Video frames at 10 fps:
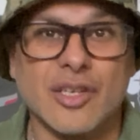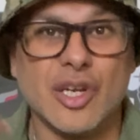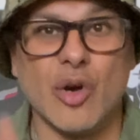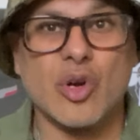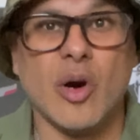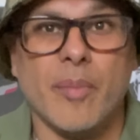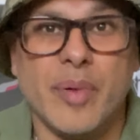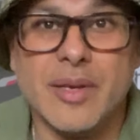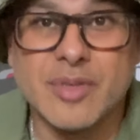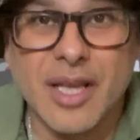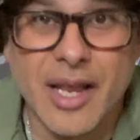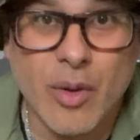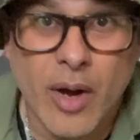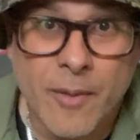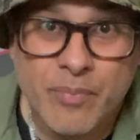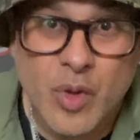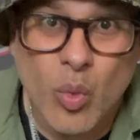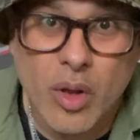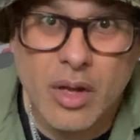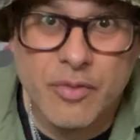Go Cop, peeps. Anyway,
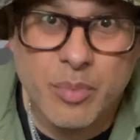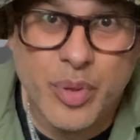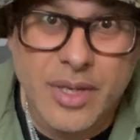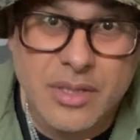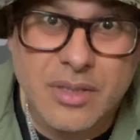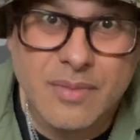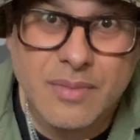one love and peace.